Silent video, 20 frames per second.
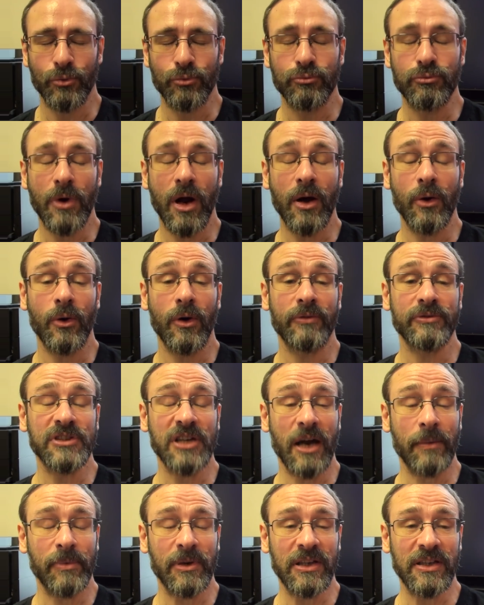row of
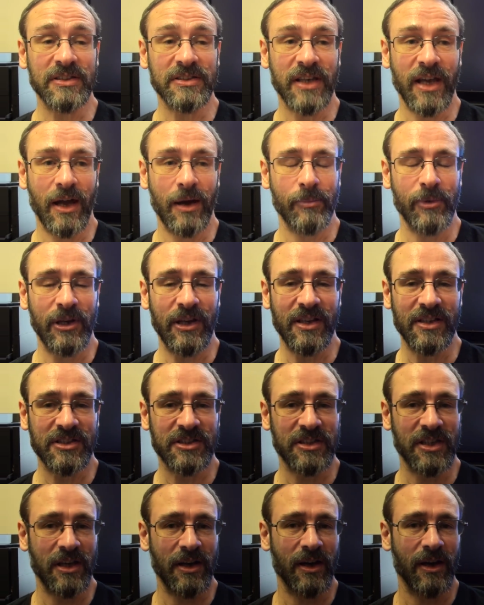Japanese
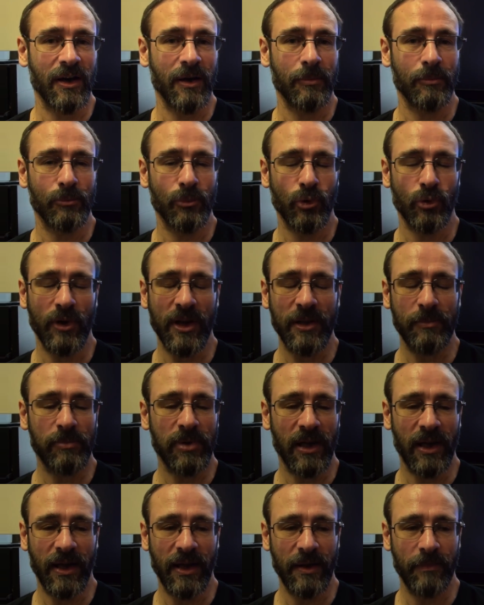cabinets at
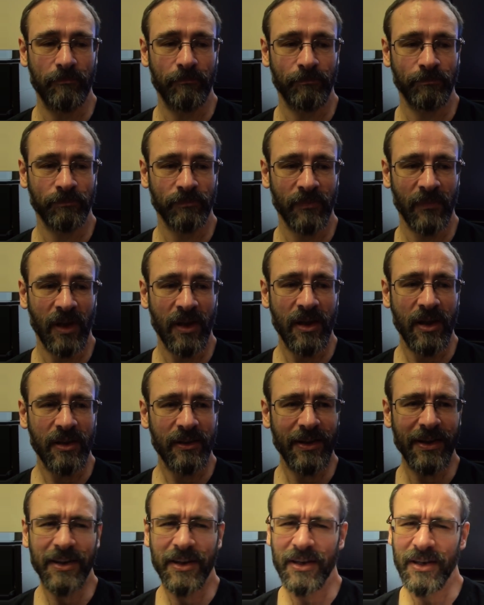Replay.
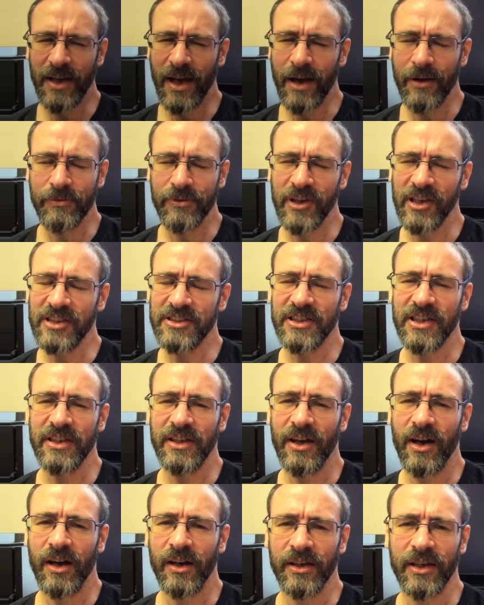They didn't have these in
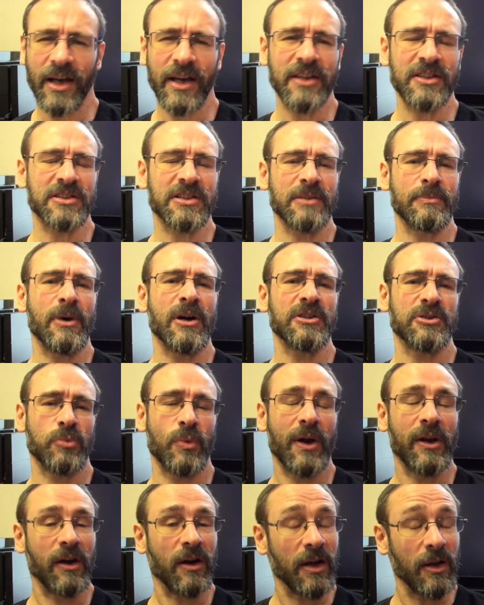the arcades so much
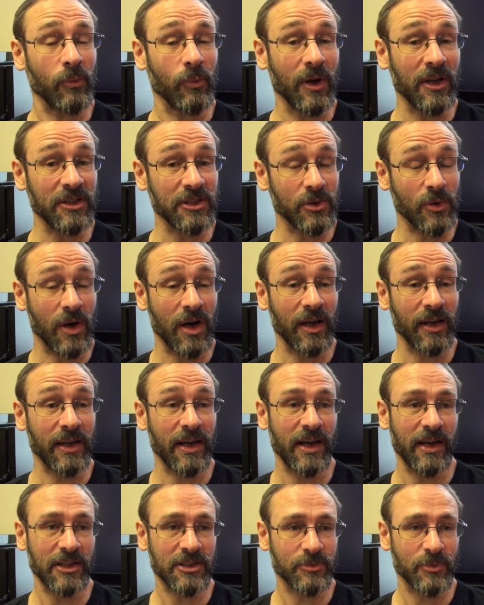when I went to
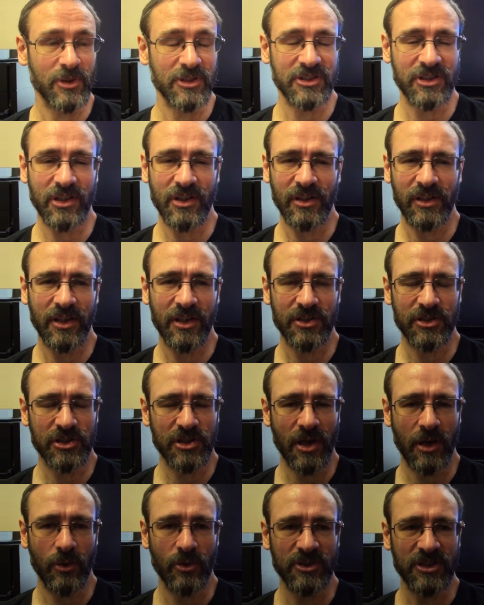arcades, but certainly it
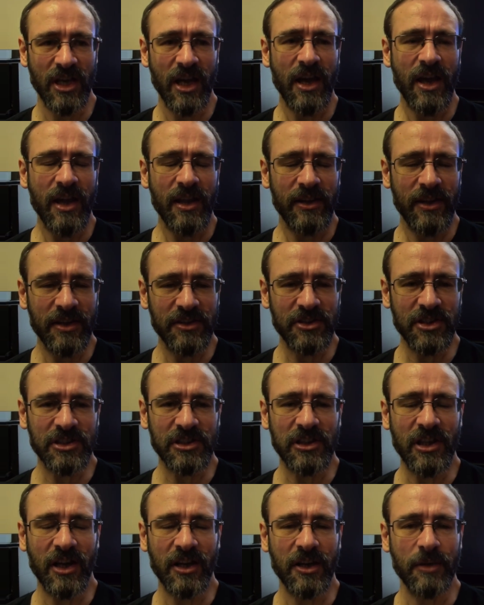shows. They're
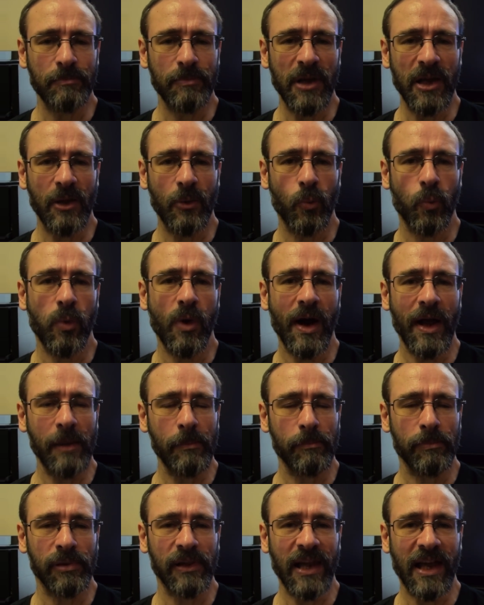just like a big
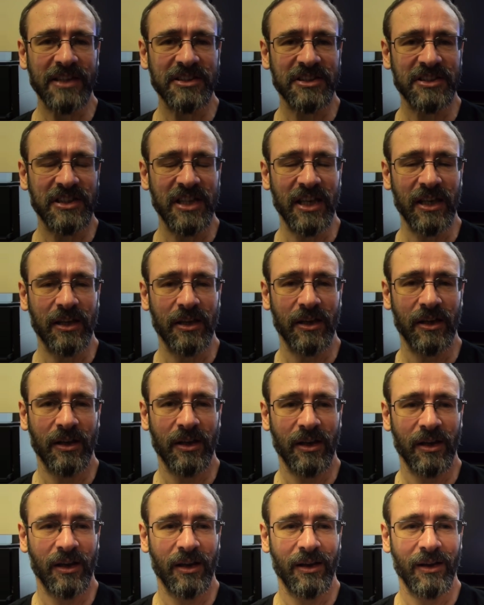white plastic,
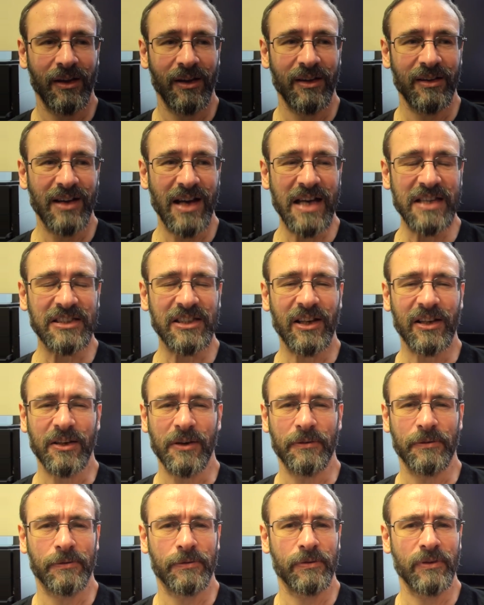it's like
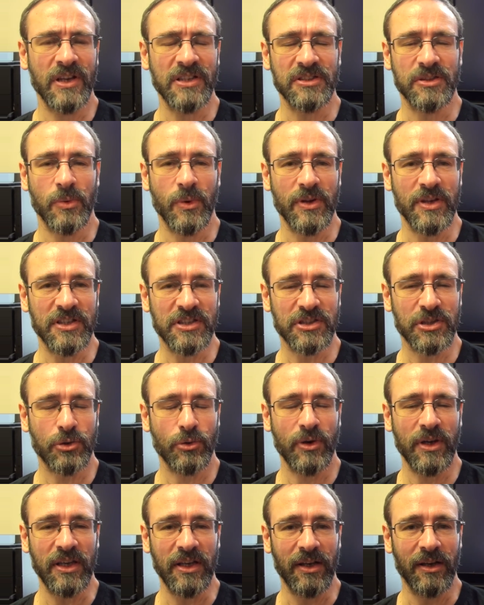a fridge with a
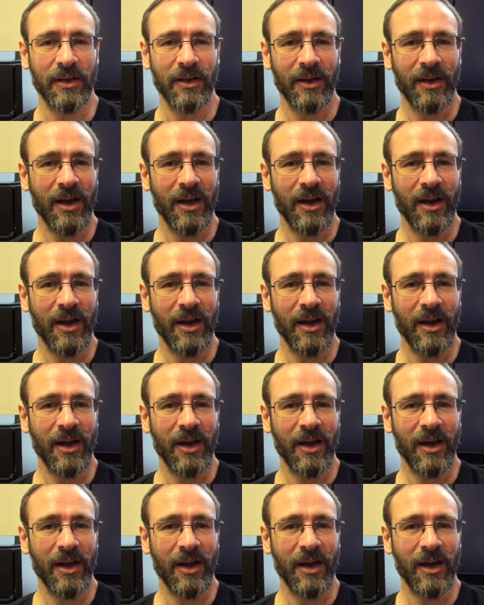screen,